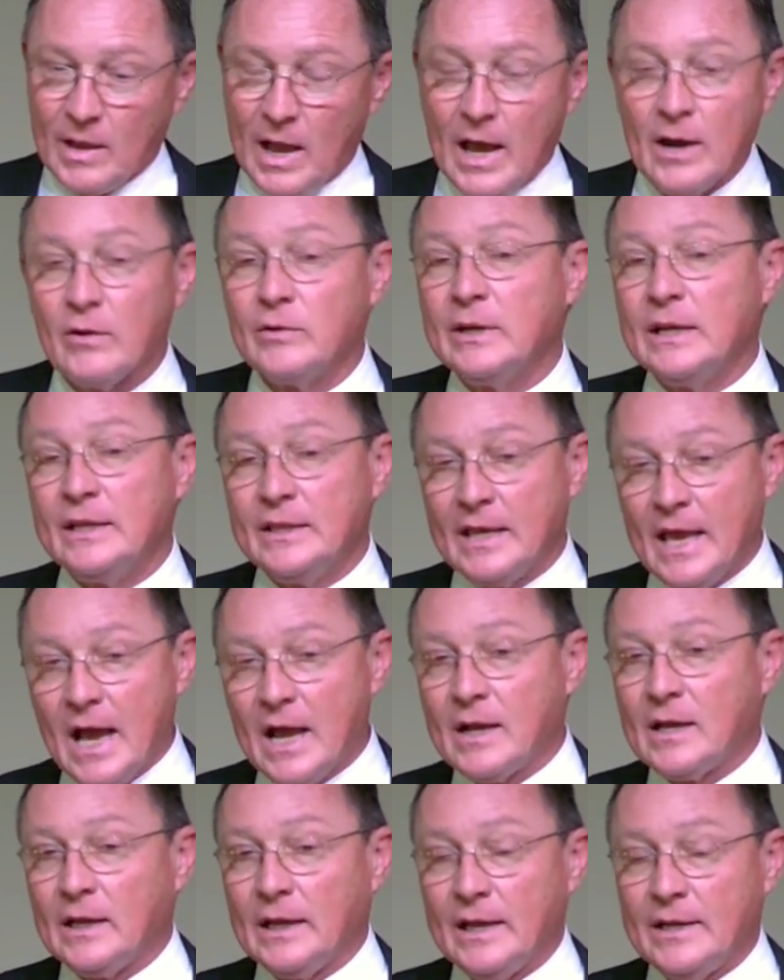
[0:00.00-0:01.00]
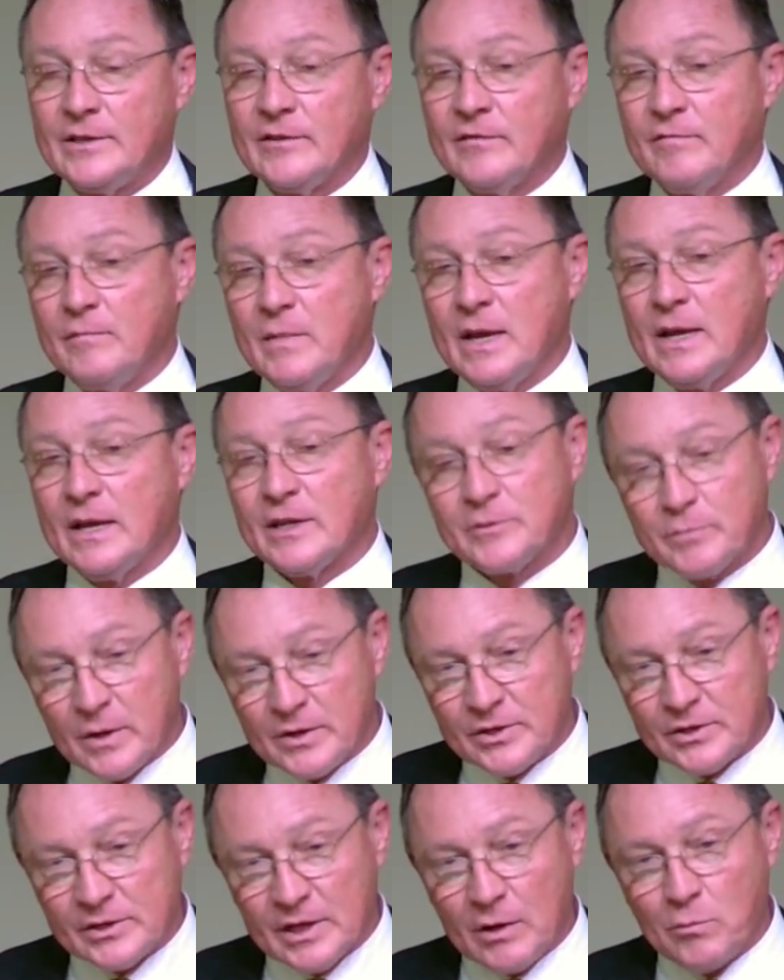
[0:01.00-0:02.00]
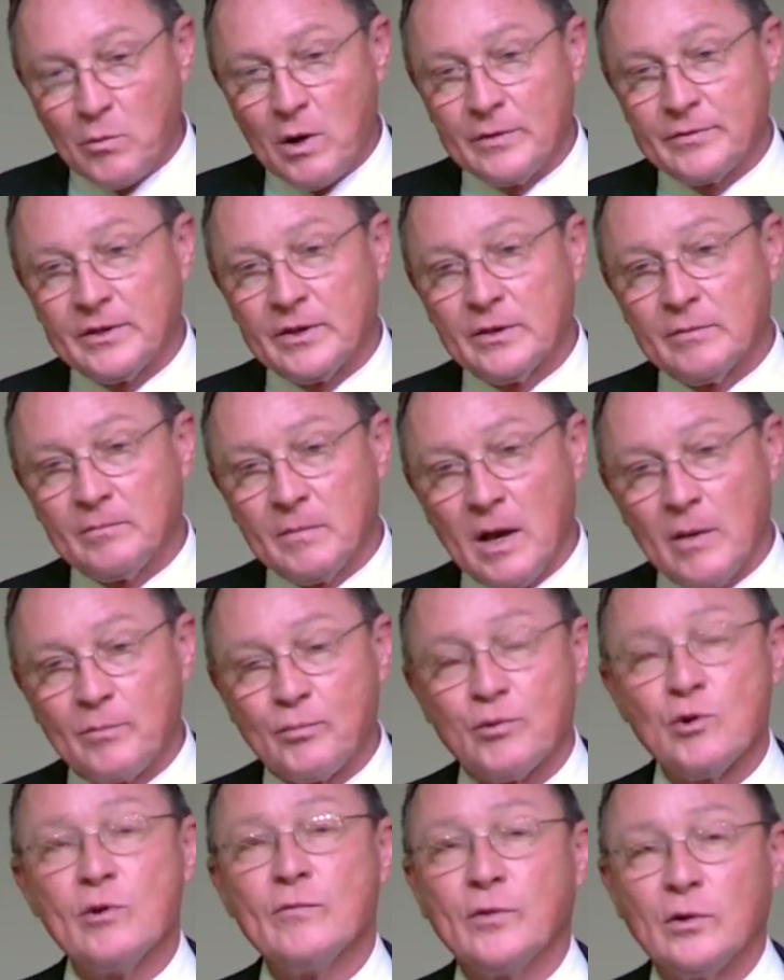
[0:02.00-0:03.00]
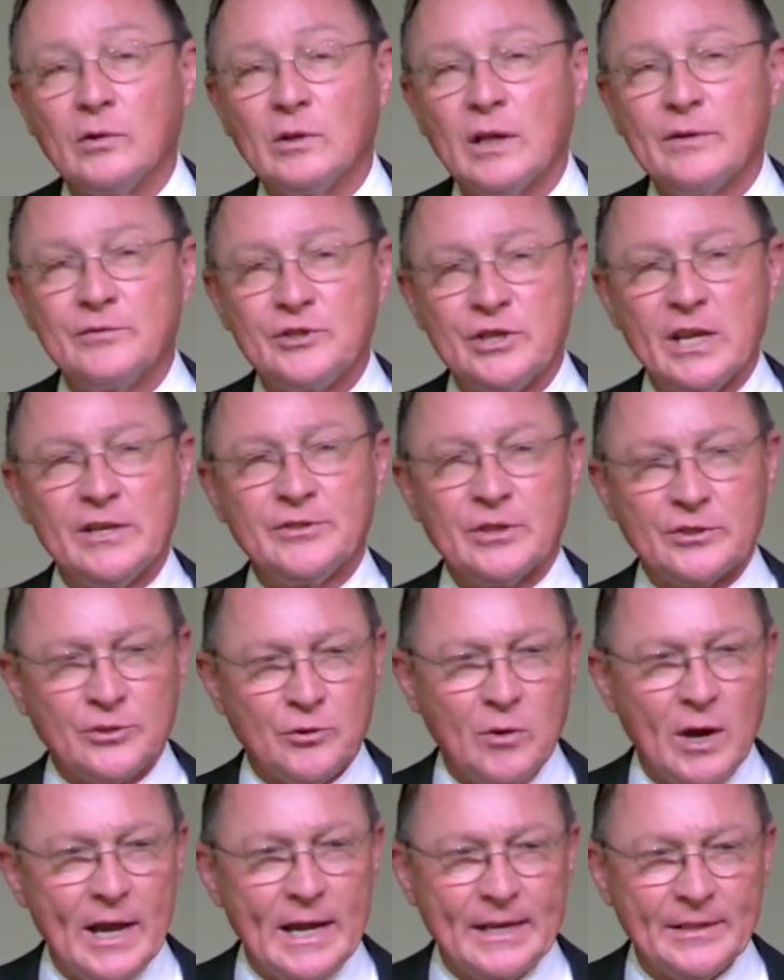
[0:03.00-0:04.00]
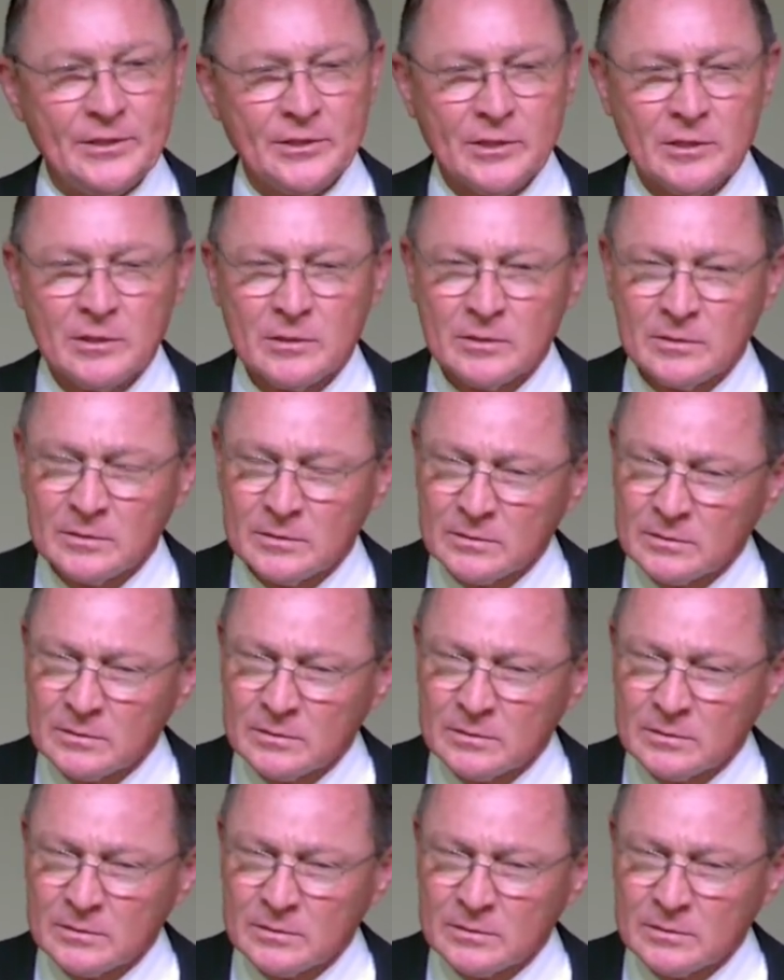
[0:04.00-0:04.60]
I don't need the accolades of men as much as I want the approval of Jesus Christ.